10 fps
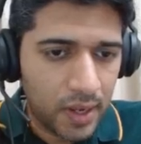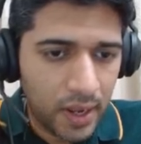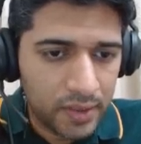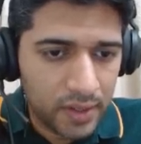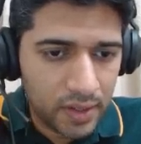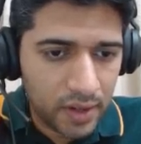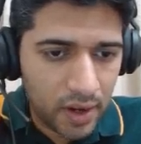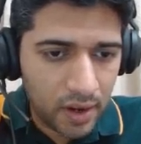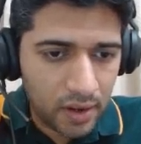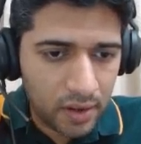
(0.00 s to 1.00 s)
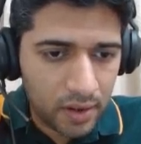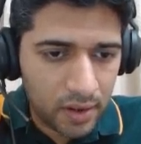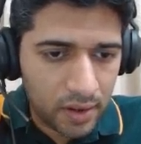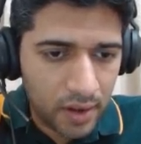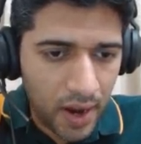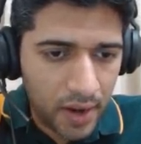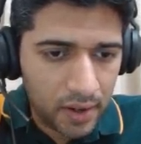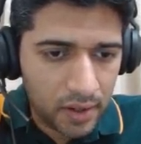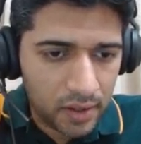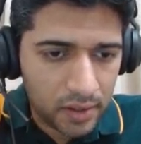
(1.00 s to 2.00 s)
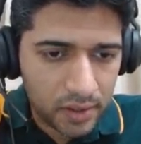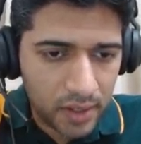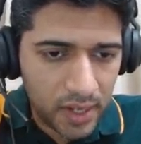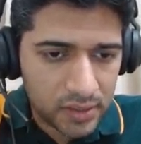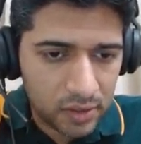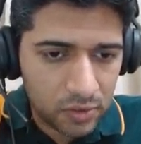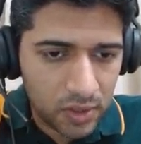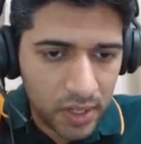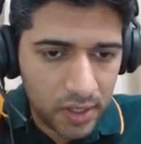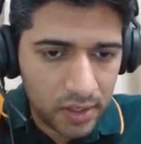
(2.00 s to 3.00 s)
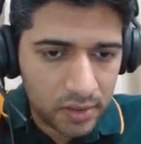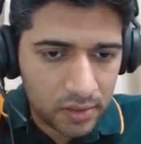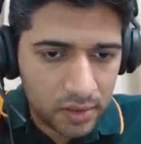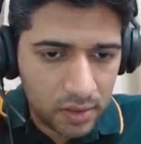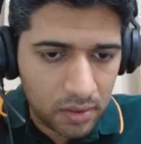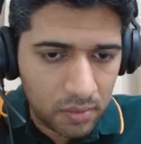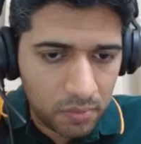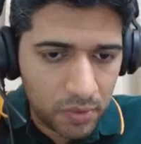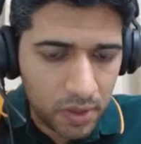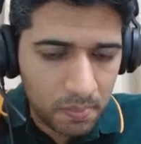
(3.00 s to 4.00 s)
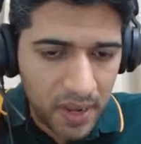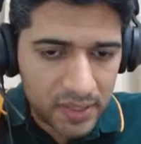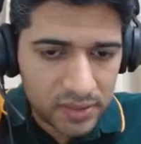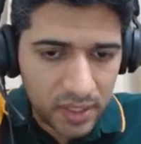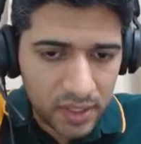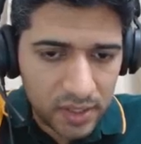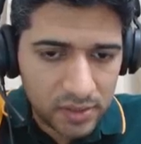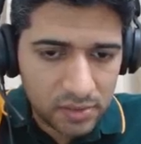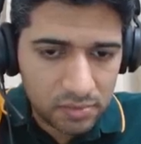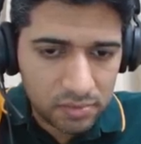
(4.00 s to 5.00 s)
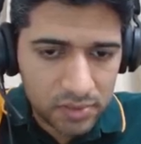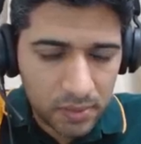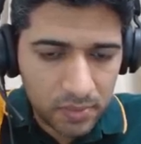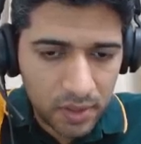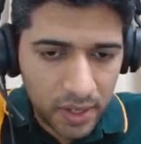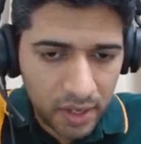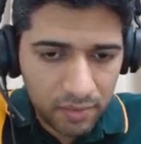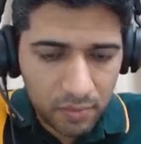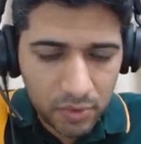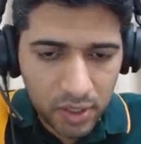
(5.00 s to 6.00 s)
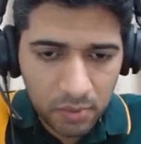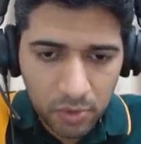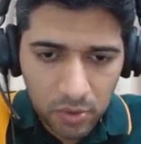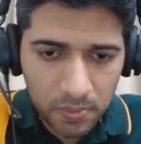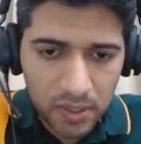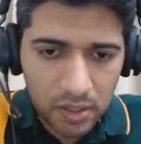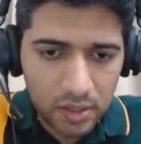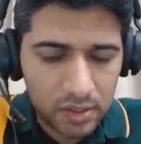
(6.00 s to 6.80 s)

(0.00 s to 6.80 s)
And then add a cache control header, put a max age, like even put a immutable.